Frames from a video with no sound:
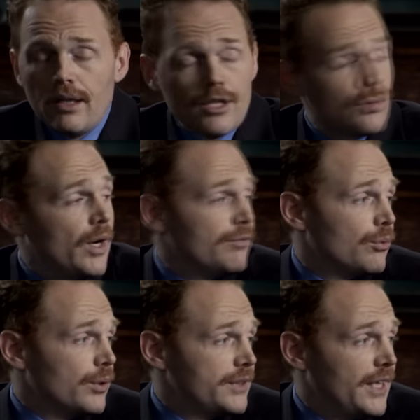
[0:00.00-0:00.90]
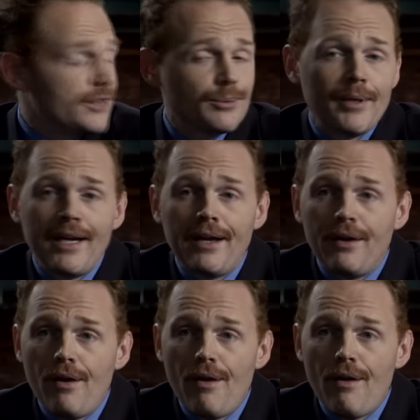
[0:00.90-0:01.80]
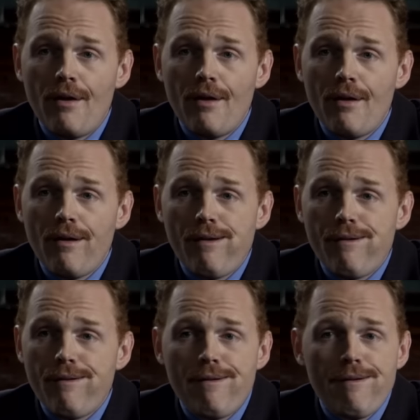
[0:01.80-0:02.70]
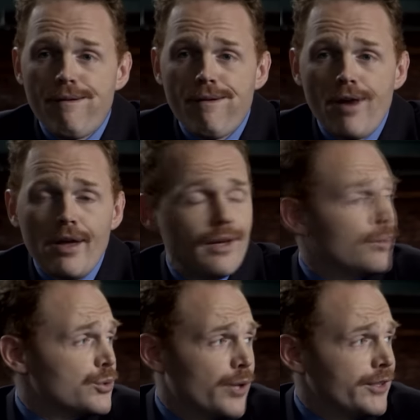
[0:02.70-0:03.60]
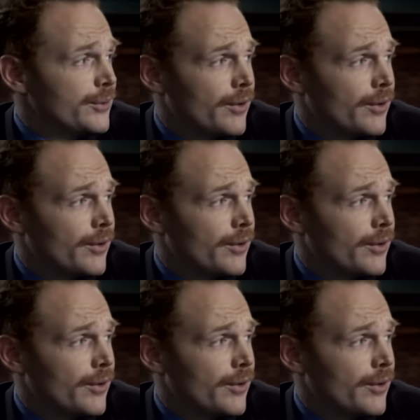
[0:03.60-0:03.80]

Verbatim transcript: Then his wife threw her titties in my hand. It was weird,